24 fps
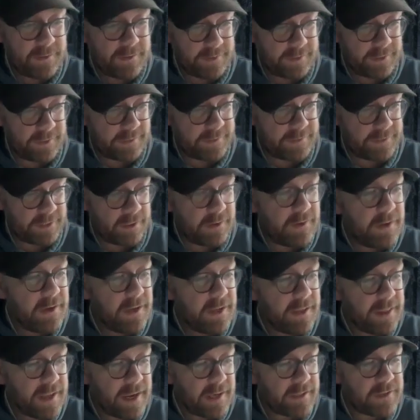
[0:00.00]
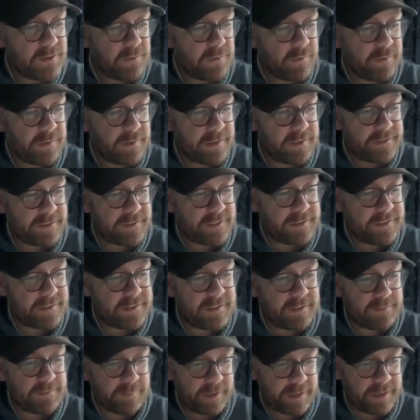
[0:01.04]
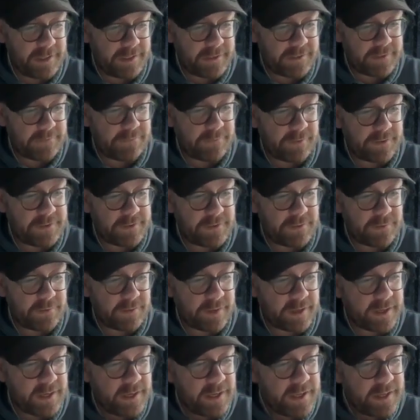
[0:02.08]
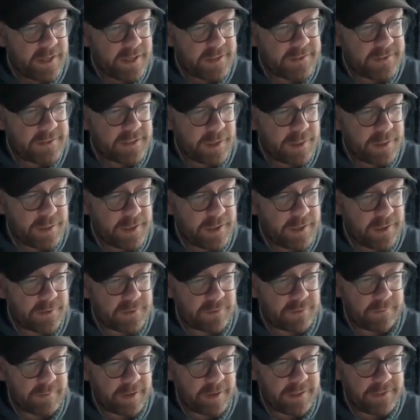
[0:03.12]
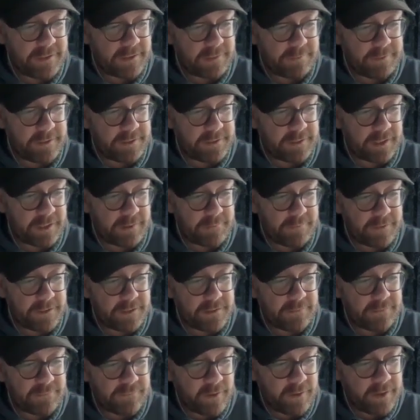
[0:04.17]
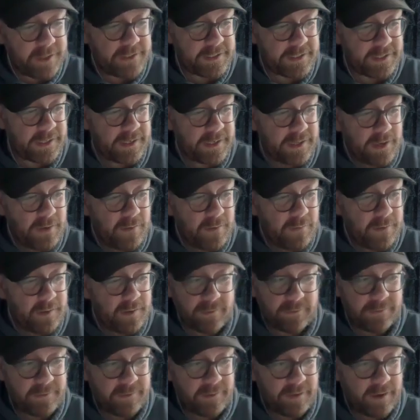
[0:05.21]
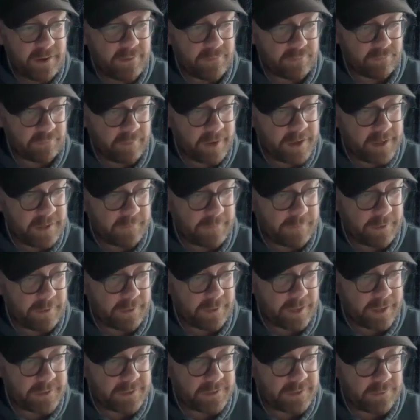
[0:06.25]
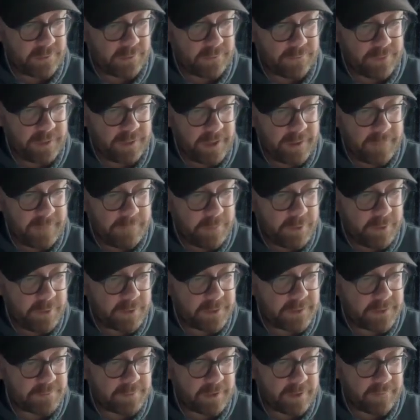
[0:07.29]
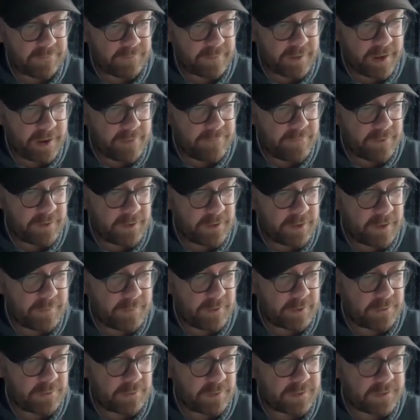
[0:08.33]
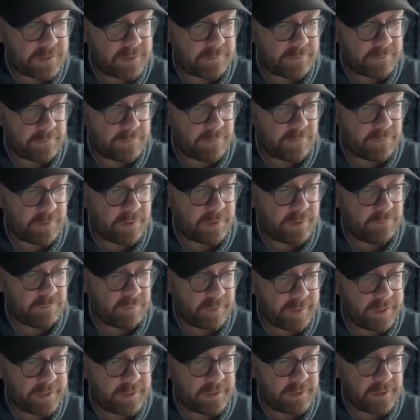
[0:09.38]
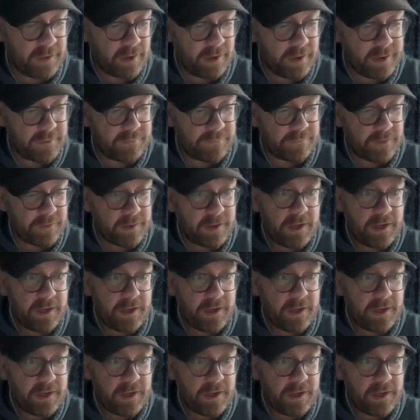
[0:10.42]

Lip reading: says you, that door exists as plain as if I saw it. There's nothing else remains to be done but to find it. Well, I've read about that sort of thing in books, but I've never come across it before in real life.